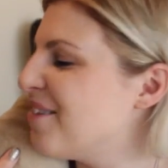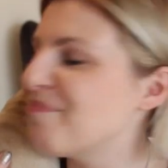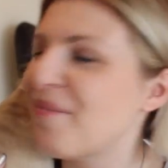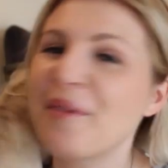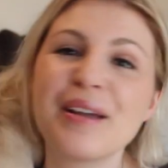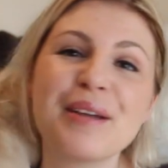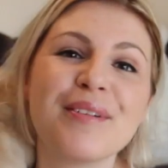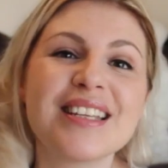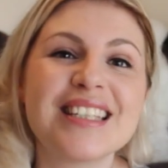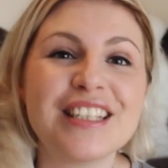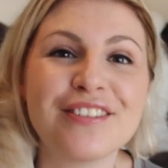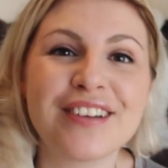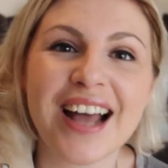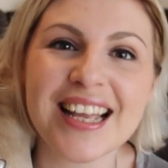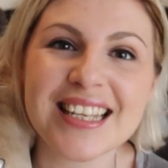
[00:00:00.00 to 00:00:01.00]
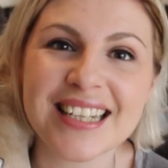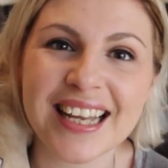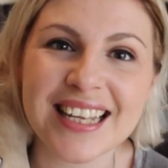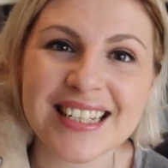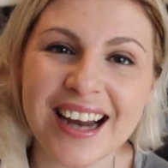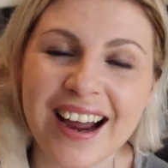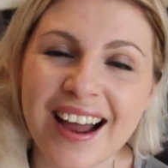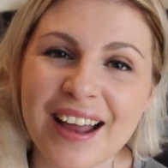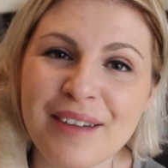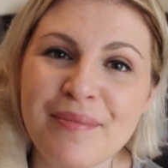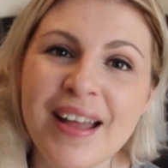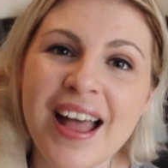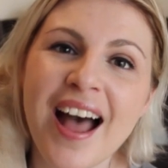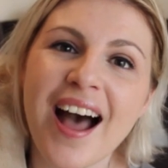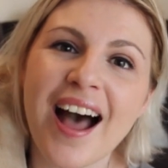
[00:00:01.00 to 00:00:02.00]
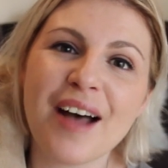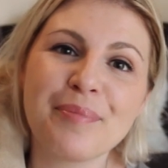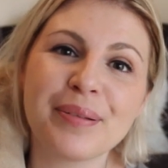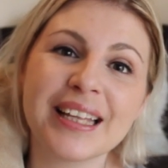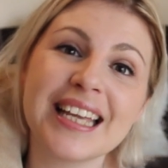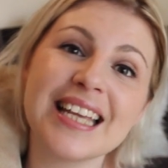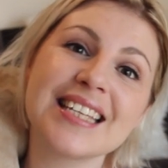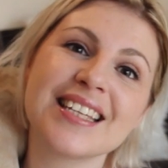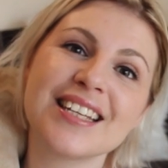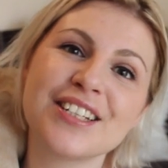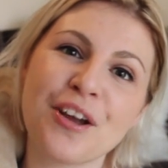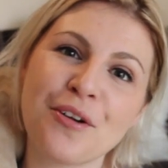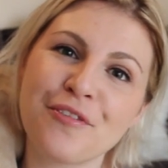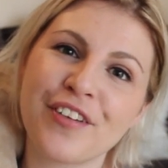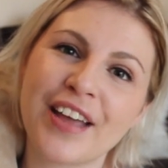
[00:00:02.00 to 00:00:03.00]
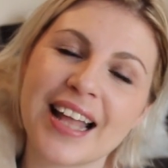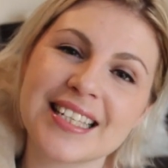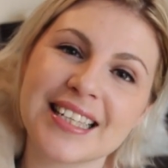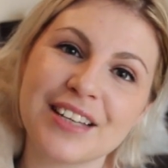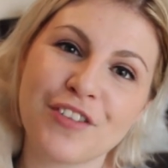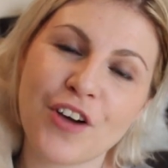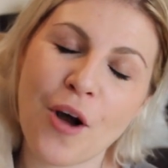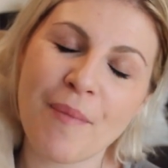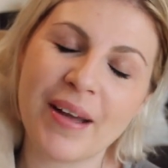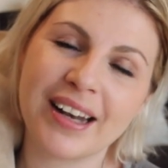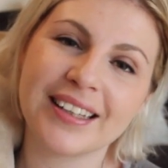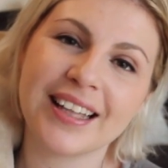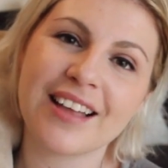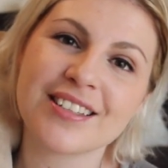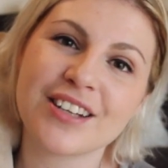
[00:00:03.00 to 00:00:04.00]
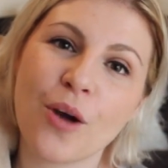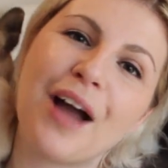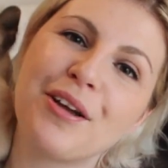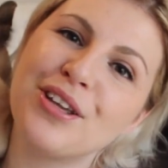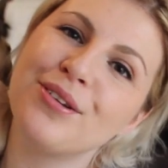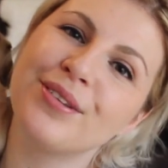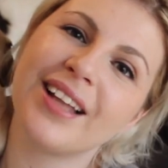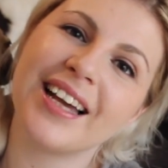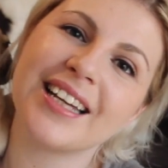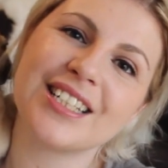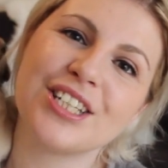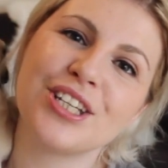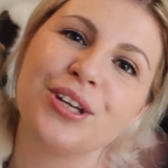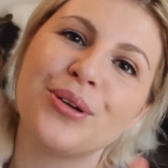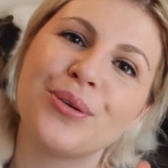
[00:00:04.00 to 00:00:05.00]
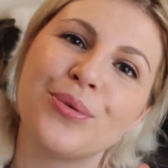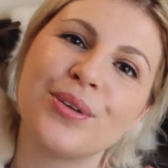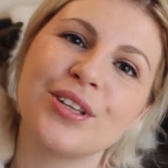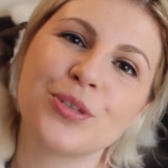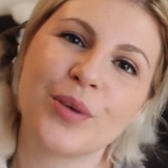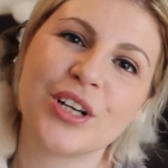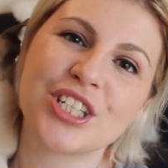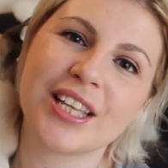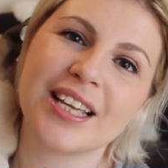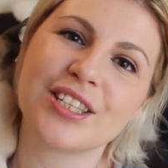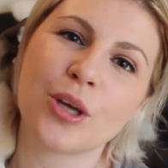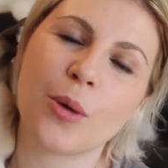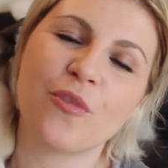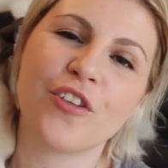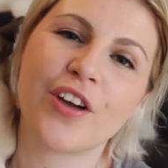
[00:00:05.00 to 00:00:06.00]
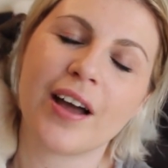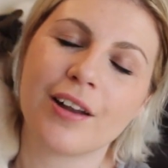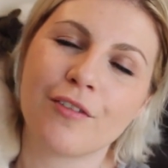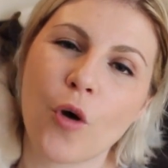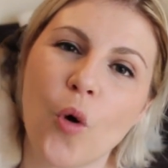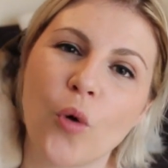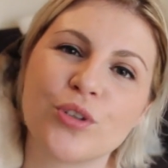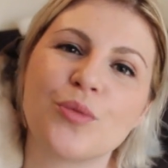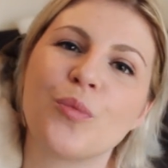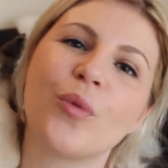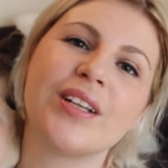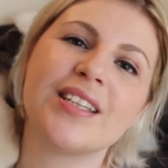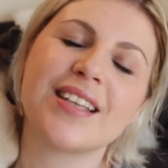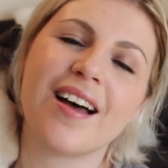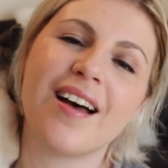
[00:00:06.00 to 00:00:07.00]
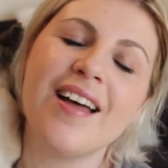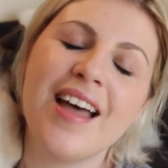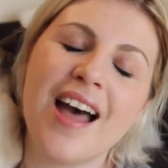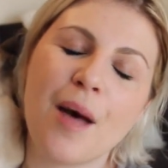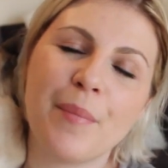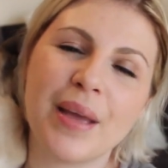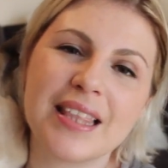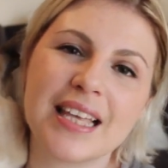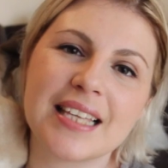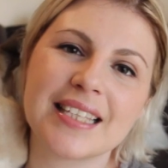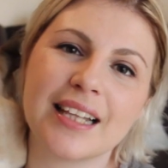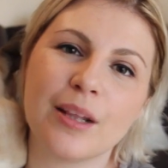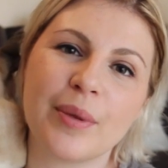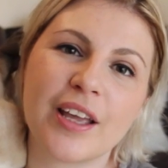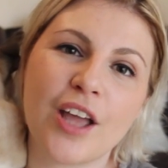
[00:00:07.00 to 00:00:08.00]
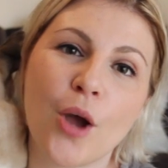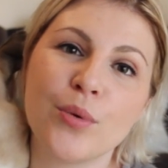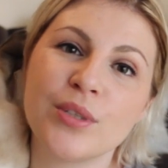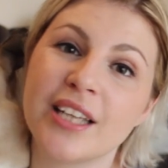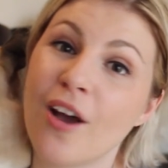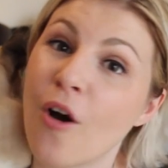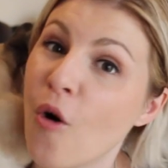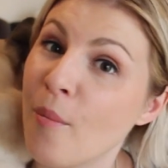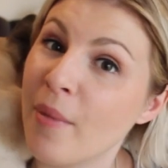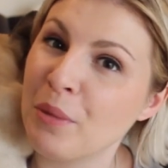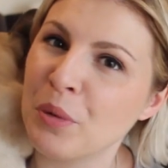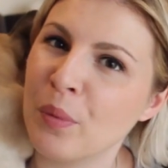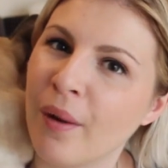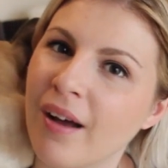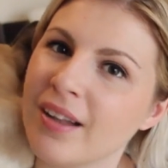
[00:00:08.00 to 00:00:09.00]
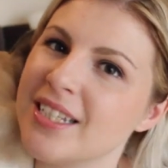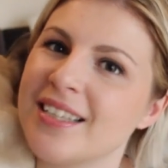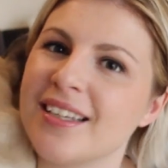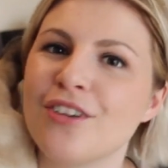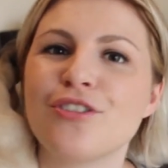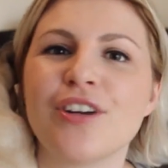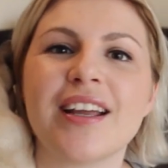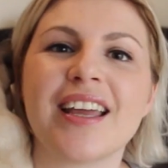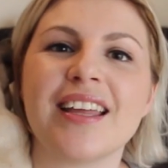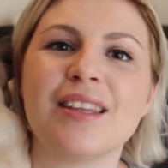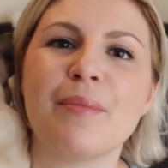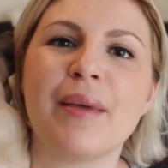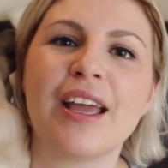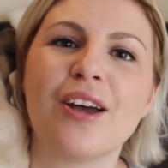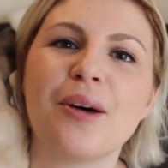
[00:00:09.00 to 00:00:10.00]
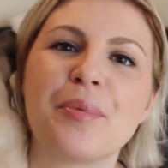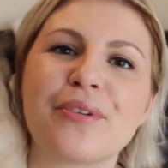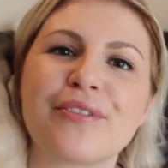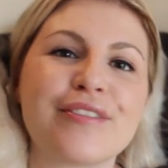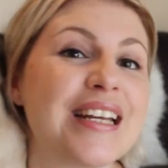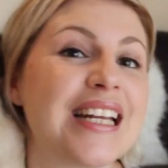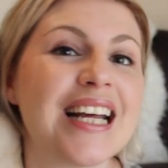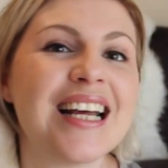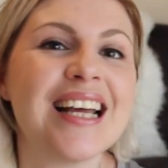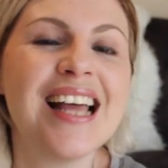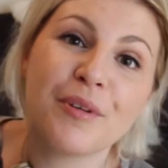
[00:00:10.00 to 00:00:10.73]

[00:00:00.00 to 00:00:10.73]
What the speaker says: But we will see you guys next time. Please don't forget to leave a comment and let us know how you like to switch things up for kind of autumn, winter, and make things a little bit cozier, or maybe party-centric in the makeup arena.